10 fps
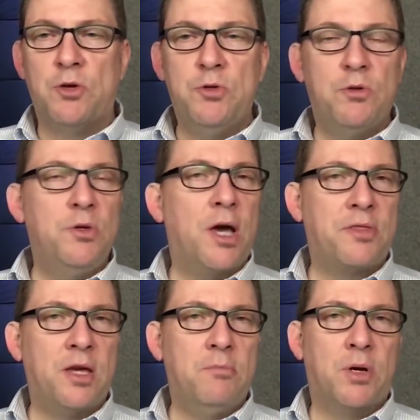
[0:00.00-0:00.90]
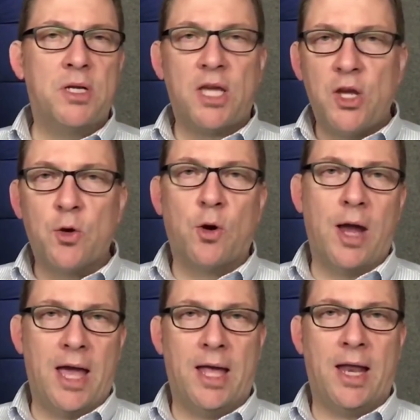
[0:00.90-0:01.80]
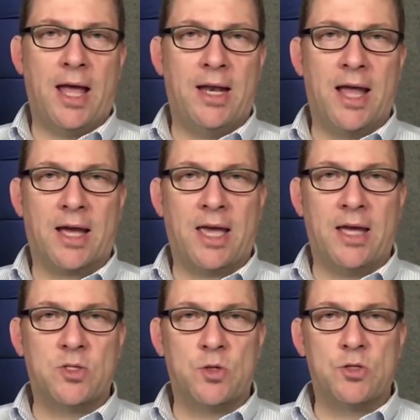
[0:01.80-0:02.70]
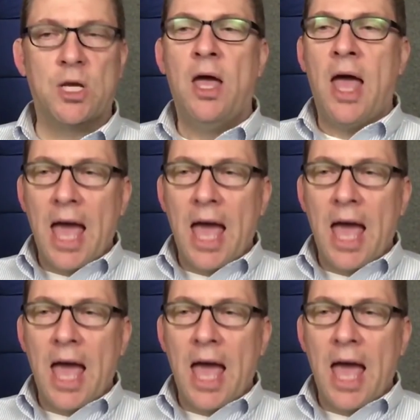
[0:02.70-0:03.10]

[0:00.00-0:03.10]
who do nothing but cure head and neck cancers